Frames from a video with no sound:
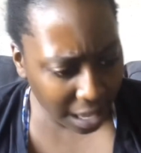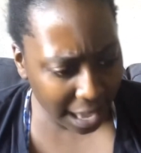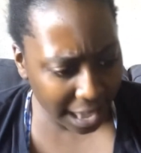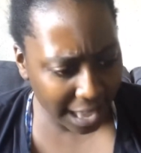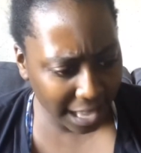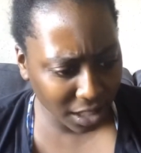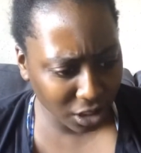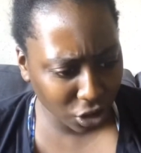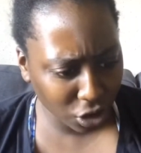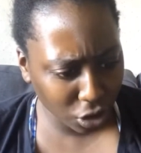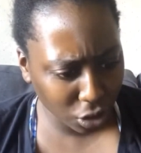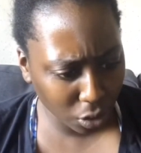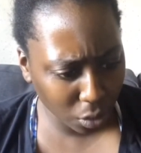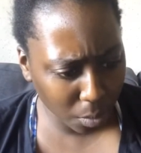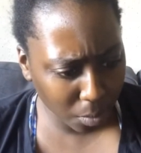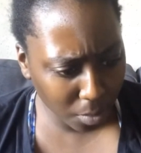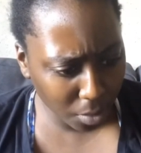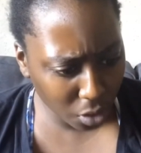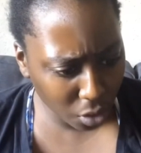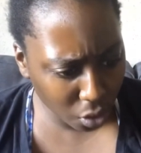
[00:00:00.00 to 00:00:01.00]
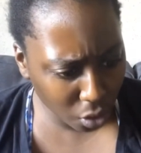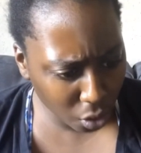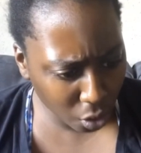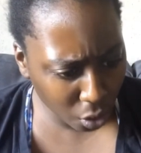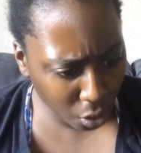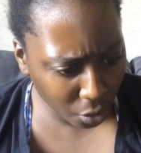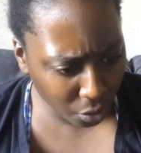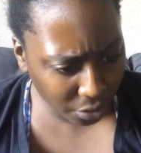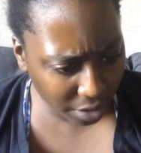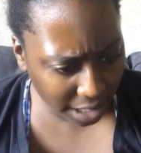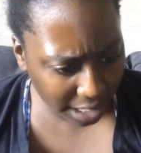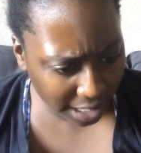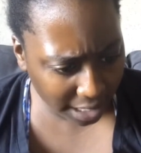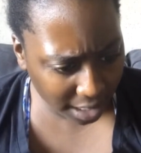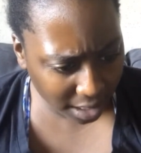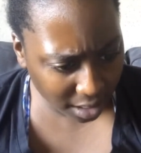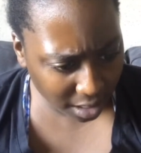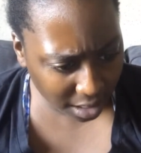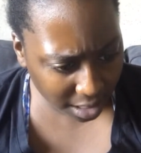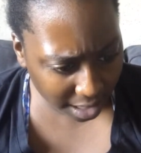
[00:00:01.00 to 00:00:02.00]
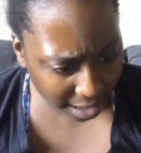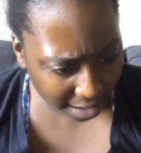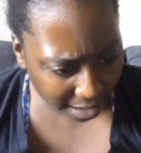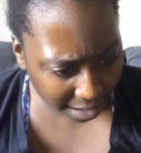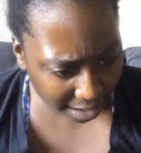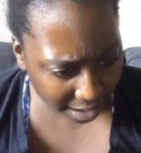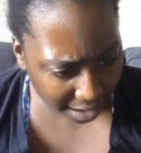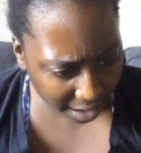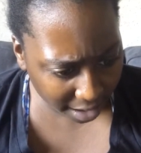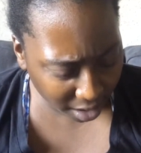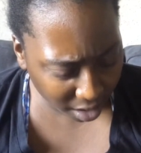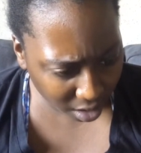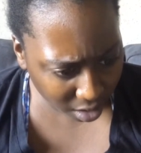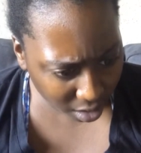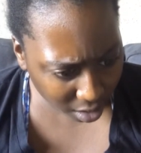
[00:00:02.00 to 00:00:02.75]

as you move in that